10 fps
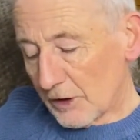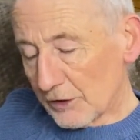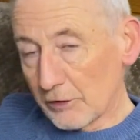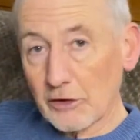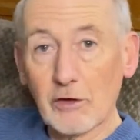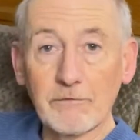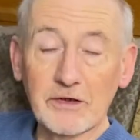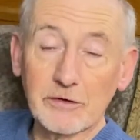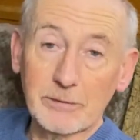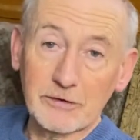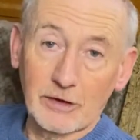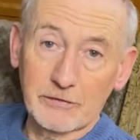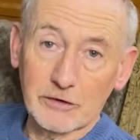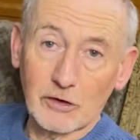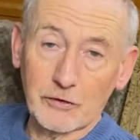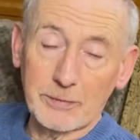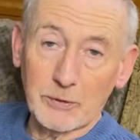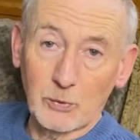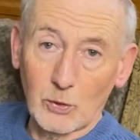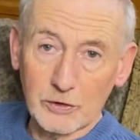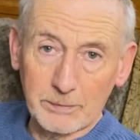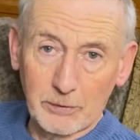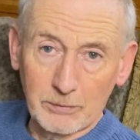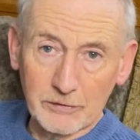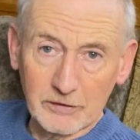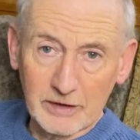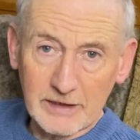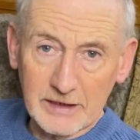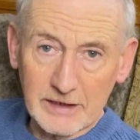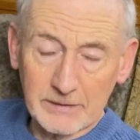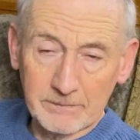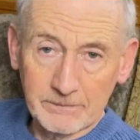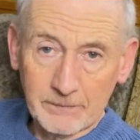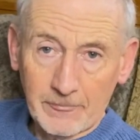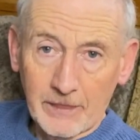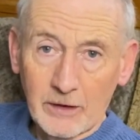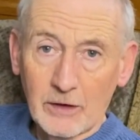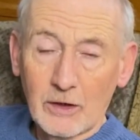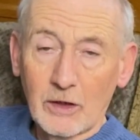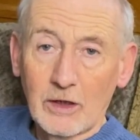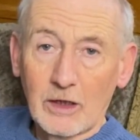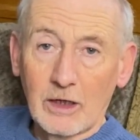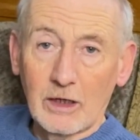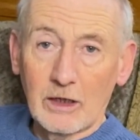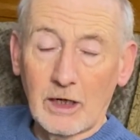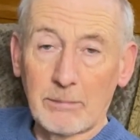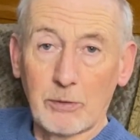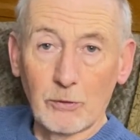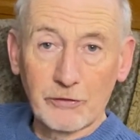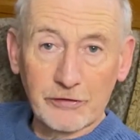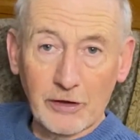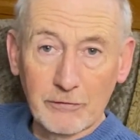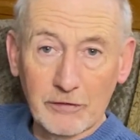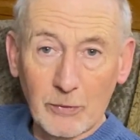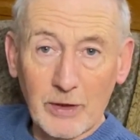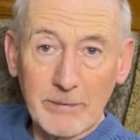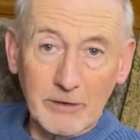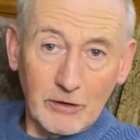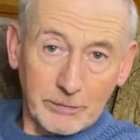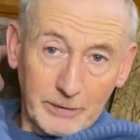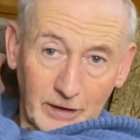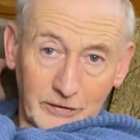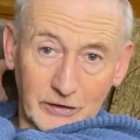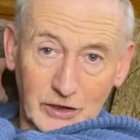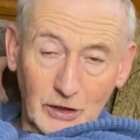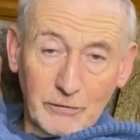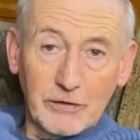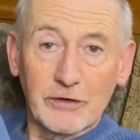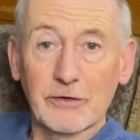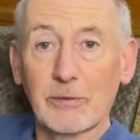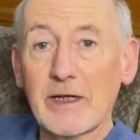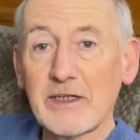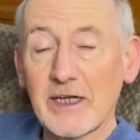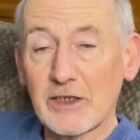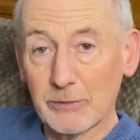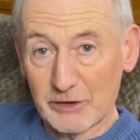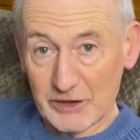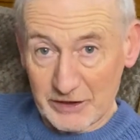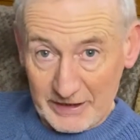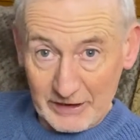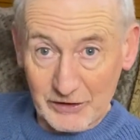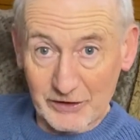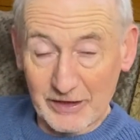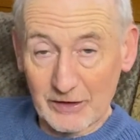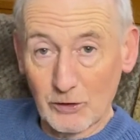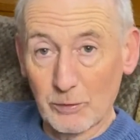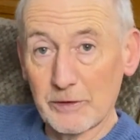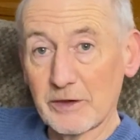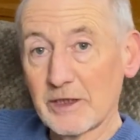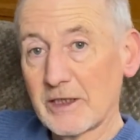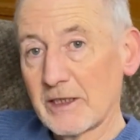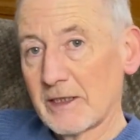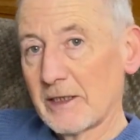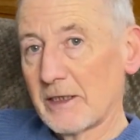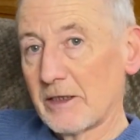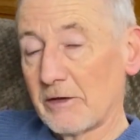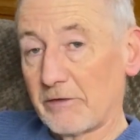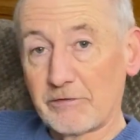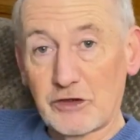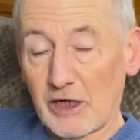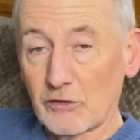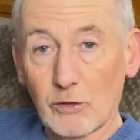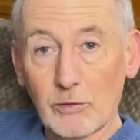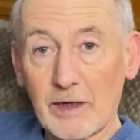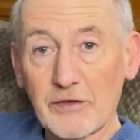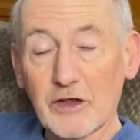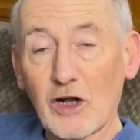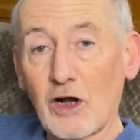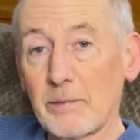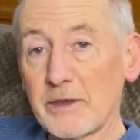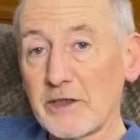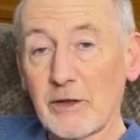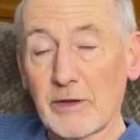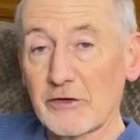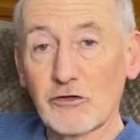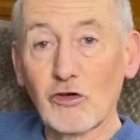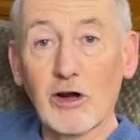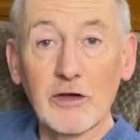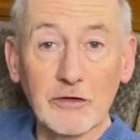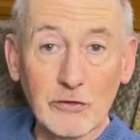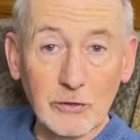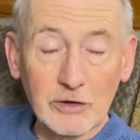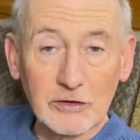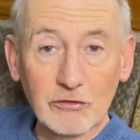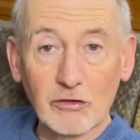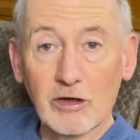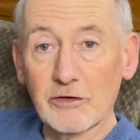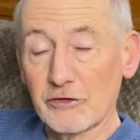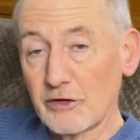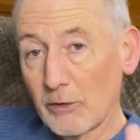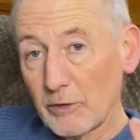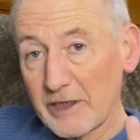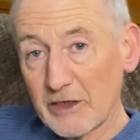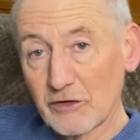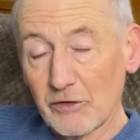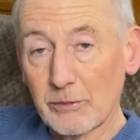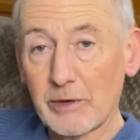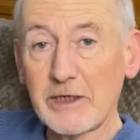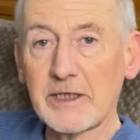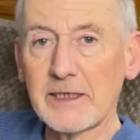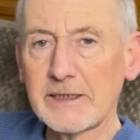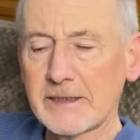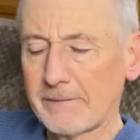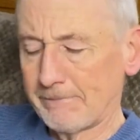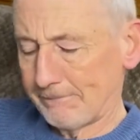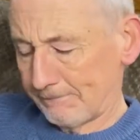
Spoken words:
So I'd convinced myself it's got to be the water pump that's leaking. I pulled the sofa away because behind this sofa there's a radiator which is next to that cupboard. Checked all around the carpet, that's dry, the joints are dry, there's no leaks on the radiator.